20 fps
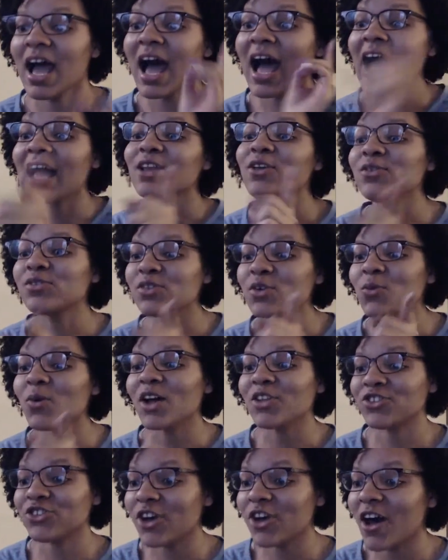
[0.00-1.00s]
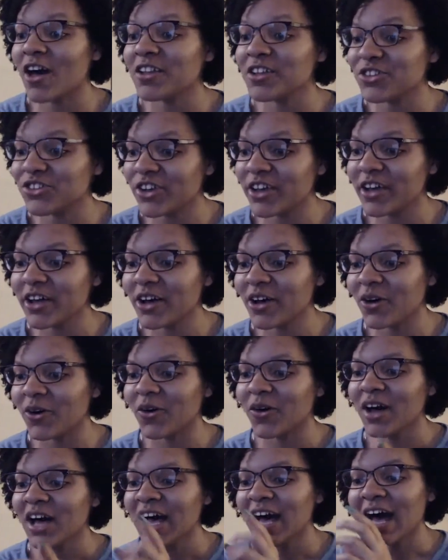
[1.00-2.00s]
I used to watch College Hill.